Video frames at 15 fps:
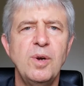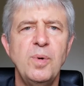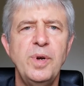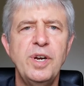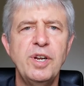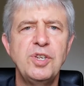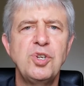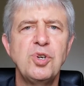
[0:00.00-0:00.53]
We're
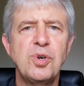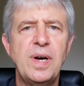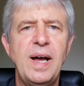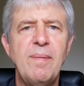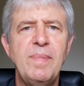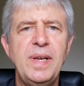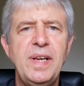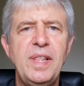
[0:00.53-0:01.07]
not sure
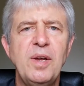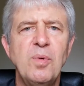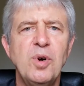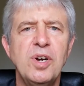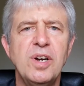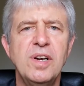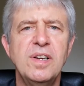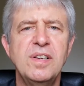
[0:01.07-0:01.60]
how many there
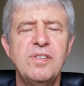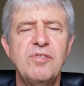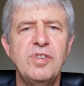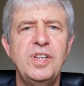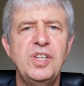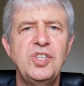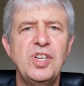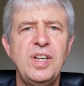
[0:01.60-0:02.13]
were,
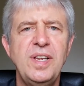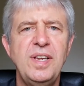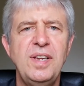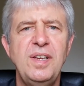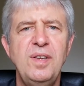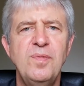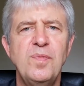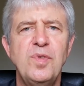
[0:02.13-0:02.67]

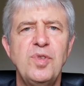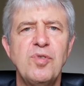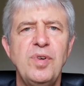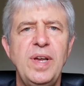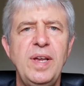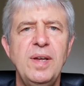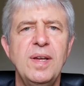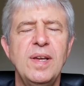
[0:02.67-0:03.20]
traditionally
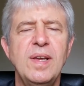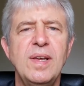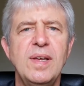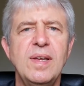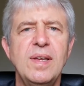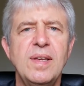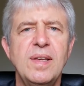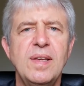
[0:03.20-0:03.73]
three.
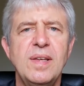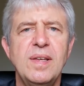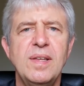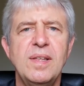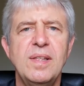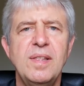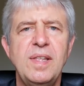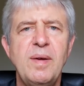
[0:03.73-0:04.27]

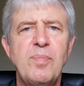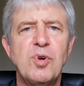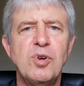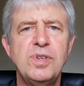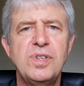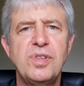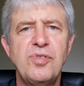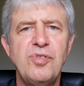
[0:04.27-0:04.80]
They
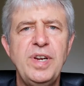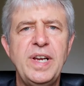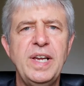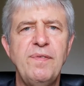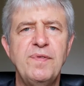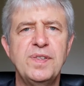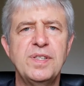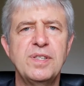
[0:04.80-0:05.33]
bought three
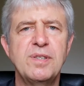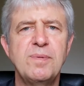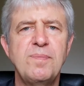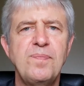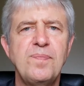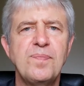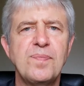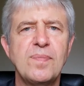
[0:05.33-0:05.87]
gifts:
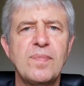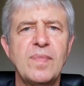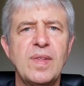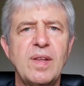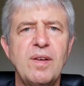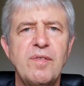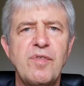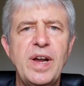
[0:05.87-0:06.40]

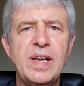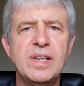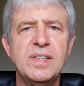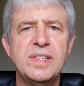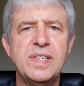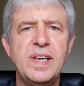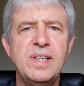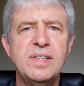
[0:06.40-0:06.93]

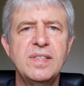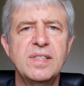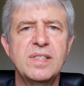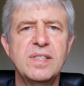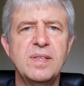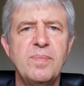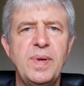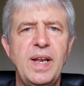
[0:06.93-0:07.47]
frankincense,
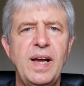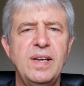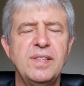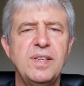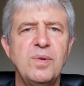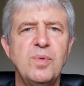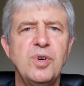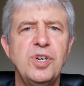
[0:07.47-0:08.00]

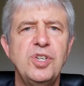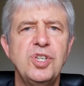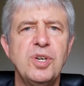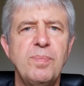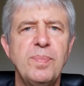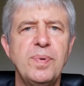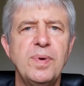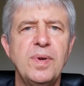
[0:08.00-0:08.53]
symbolizing
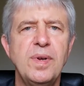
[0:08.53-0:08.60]
worship;